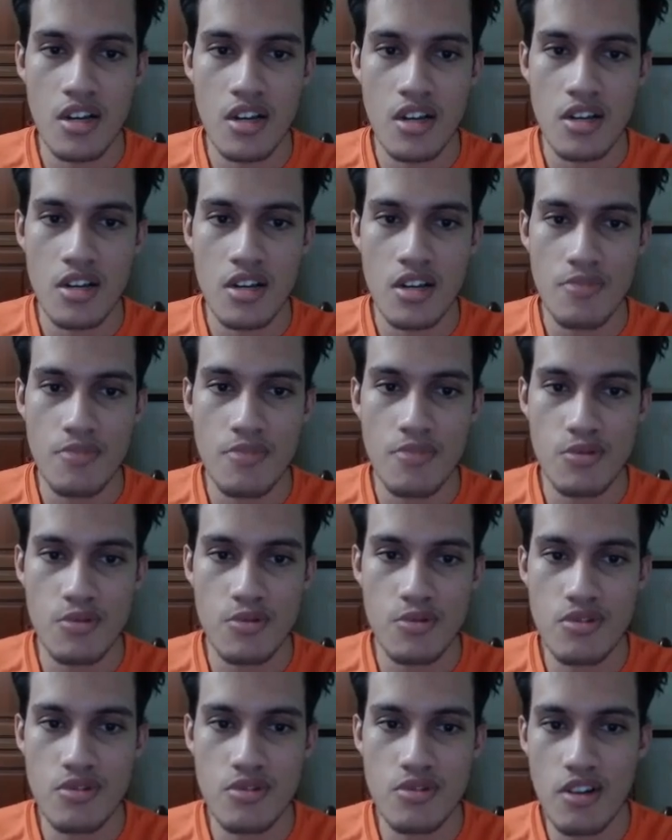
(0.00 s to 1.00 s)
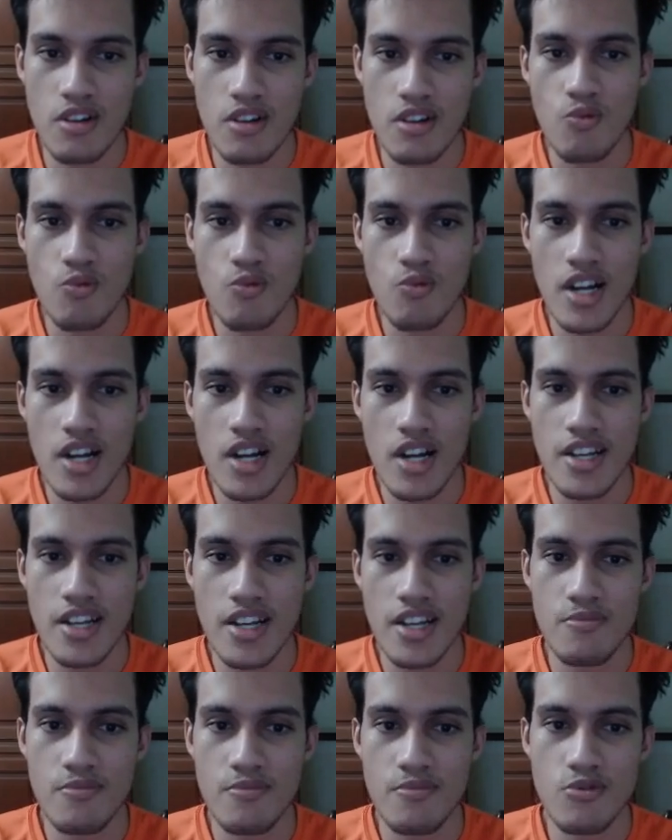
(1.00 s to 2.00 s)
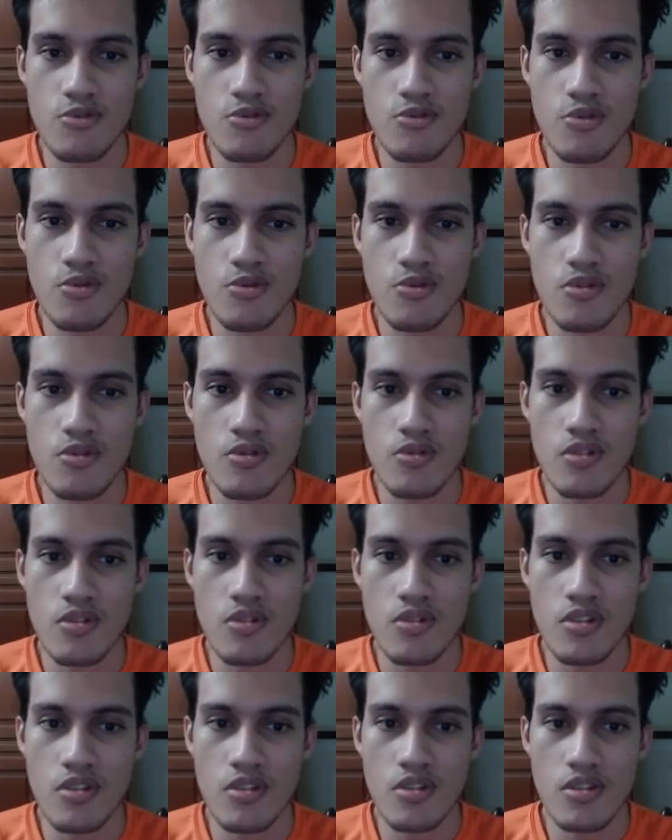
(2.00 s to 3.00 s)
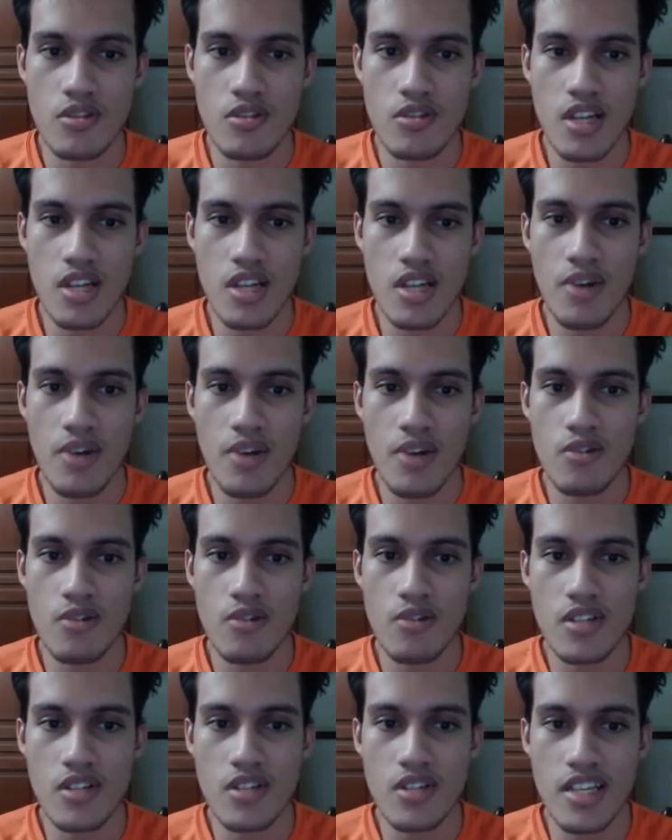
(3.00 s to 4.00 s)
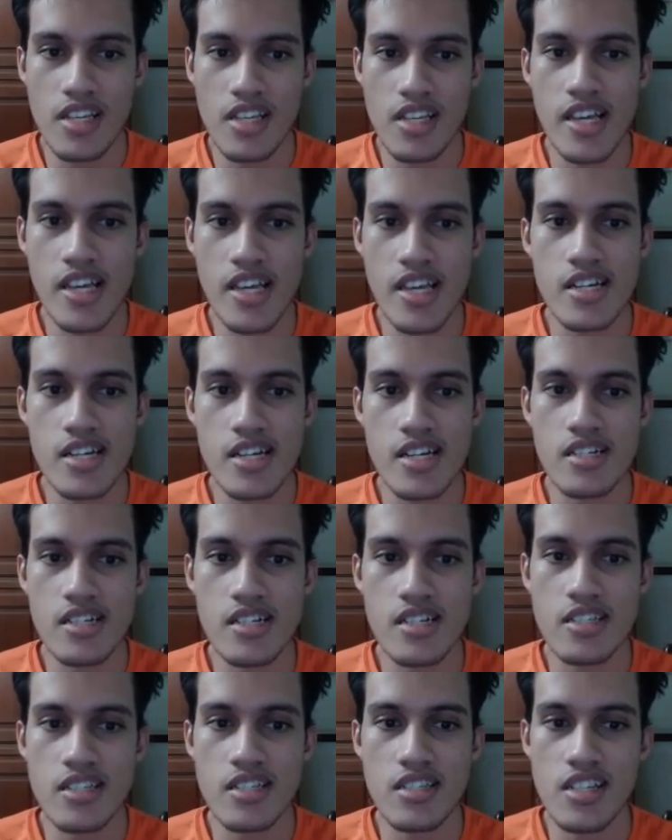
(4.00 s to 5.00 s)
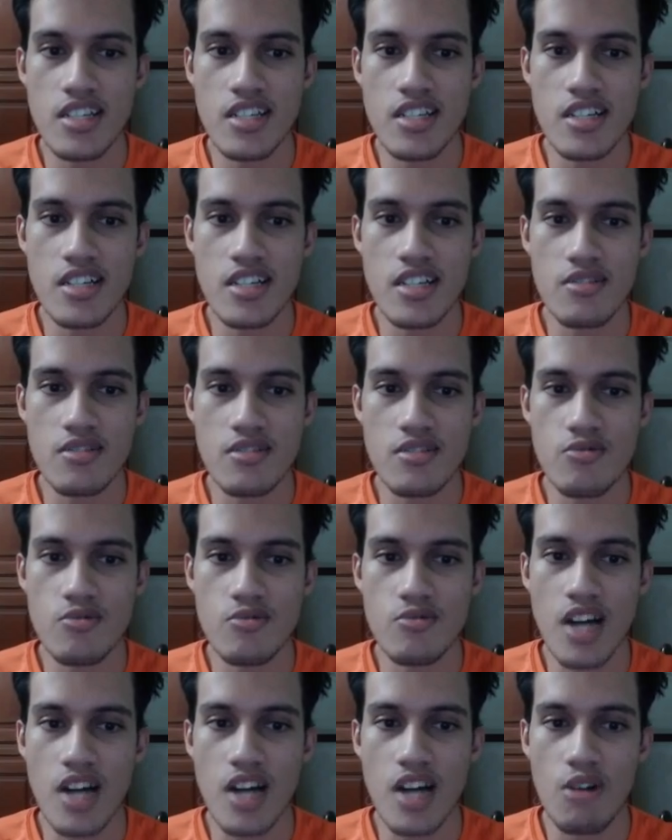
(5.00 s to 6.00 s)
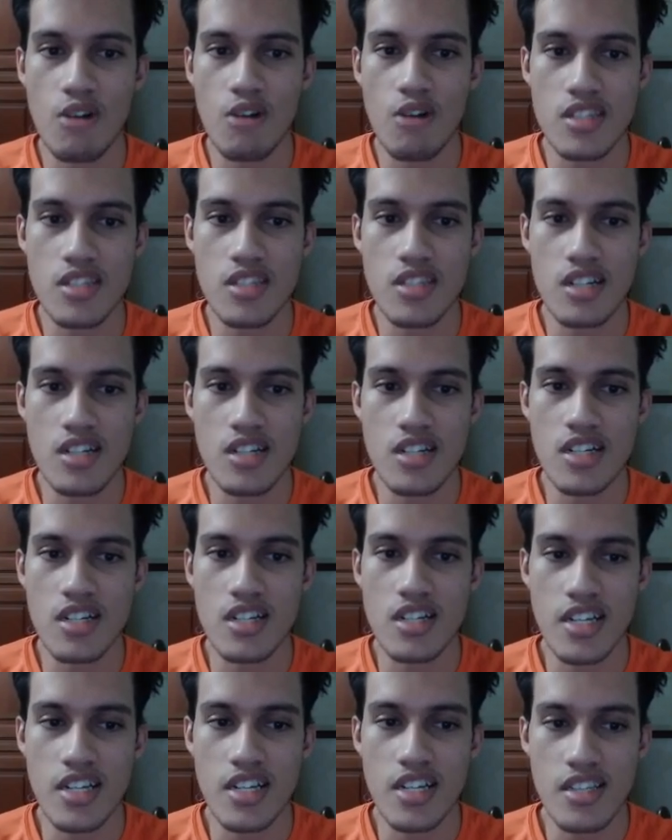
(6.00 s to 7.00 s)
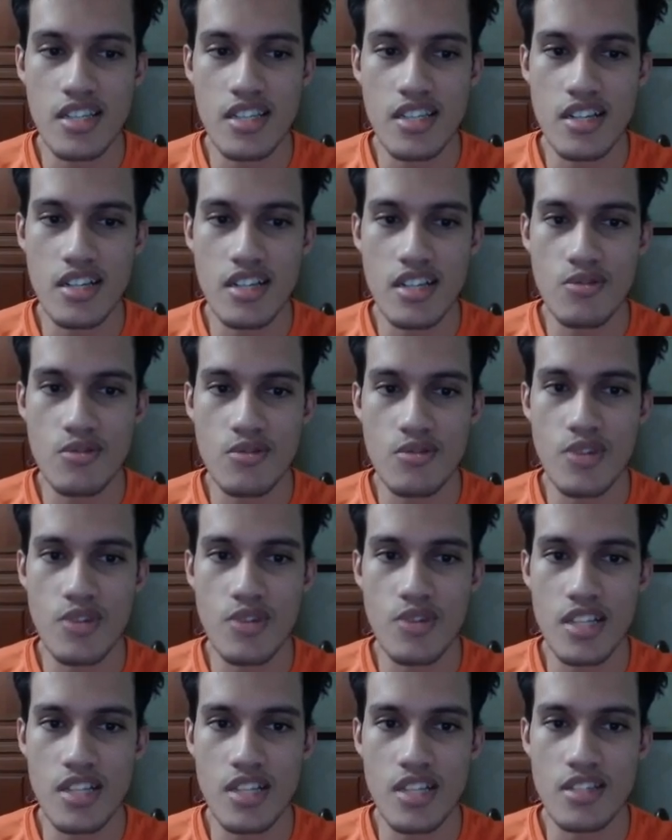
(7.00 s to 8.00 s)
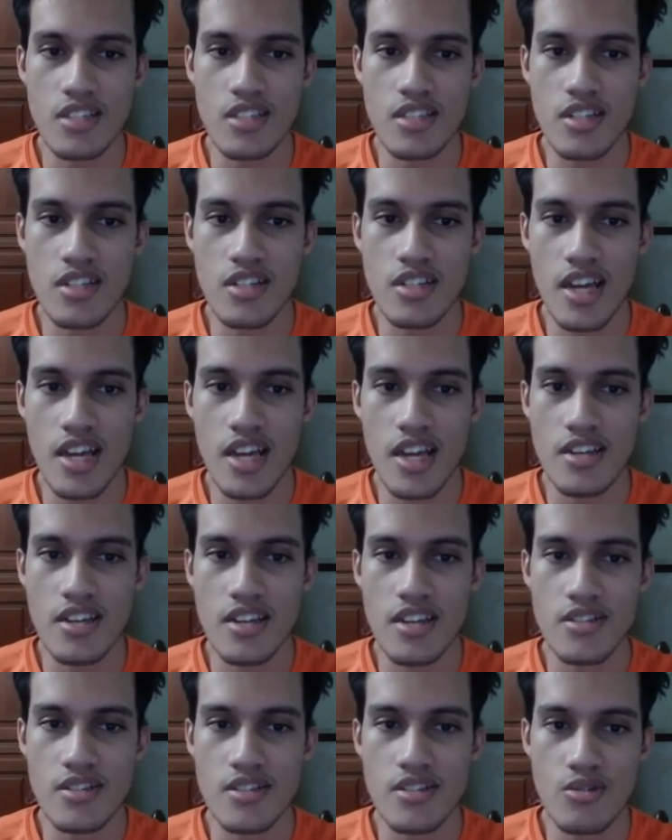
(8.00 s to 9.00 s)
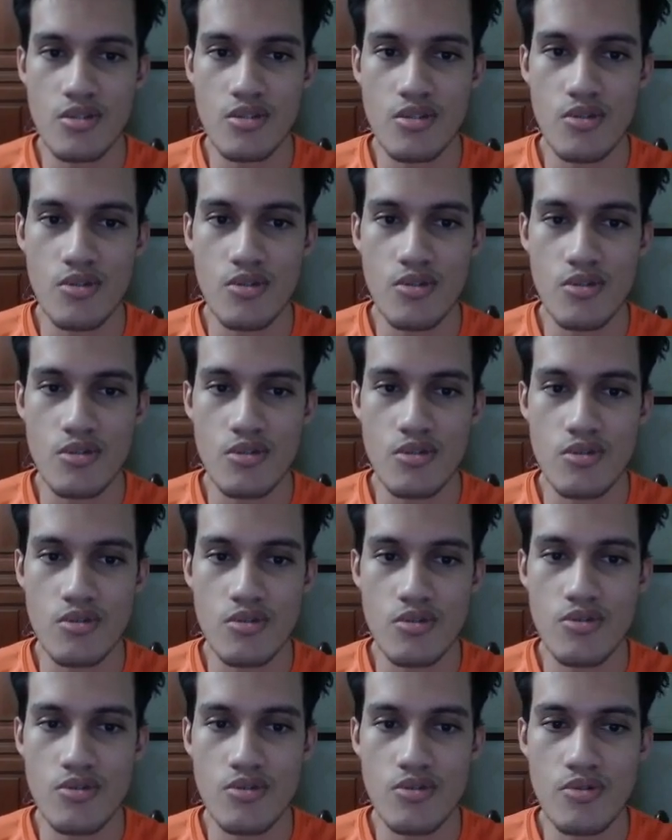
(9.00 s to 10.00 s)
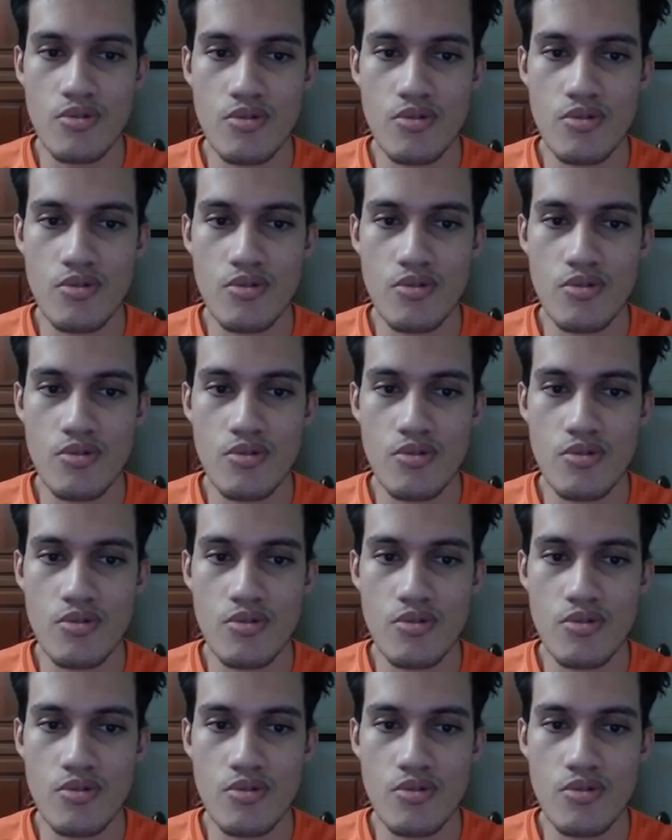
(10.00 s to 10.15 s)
because we do not want them to somehow get a sneak to the Aqua Tail against us, so we can just let this go through.